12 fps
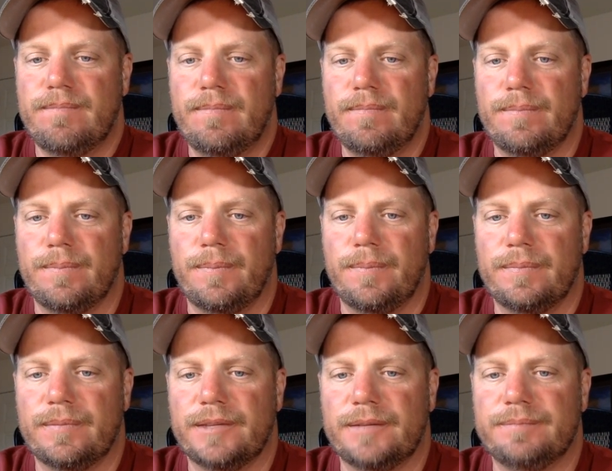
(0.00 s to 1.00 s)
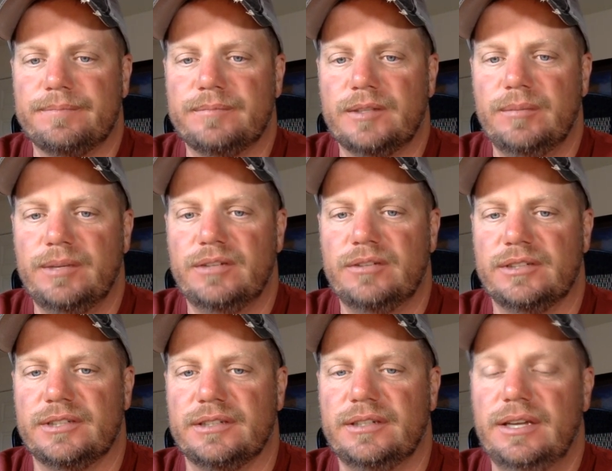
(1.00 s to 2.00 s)
Could be
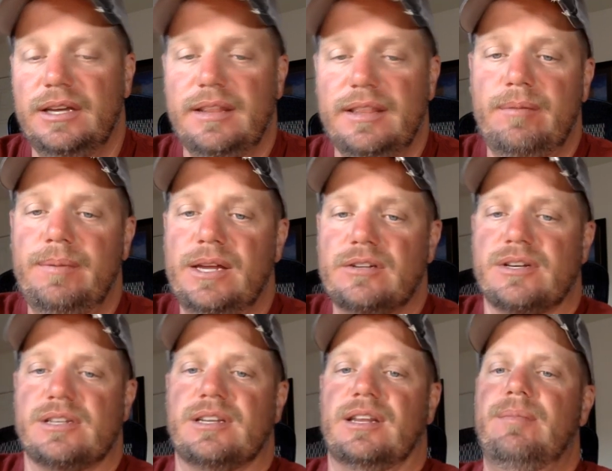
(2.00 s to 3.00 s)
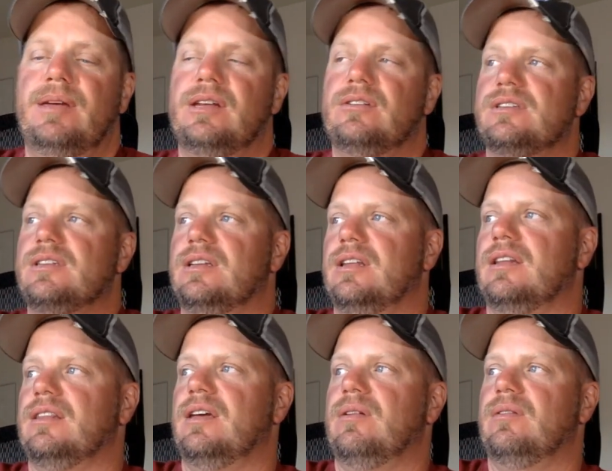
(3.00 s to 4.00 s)
interesting. That'd be interesting
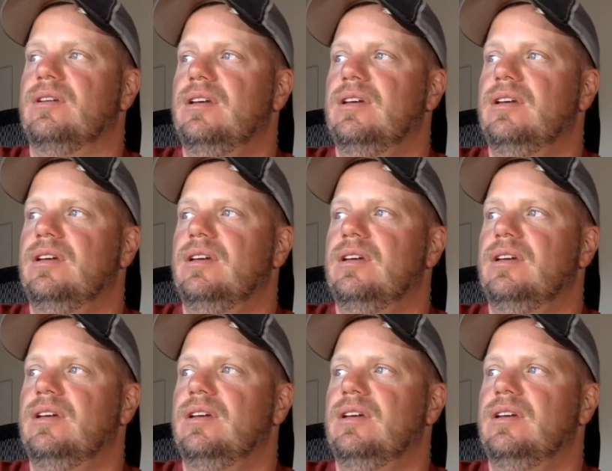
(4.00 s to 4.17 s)
that they.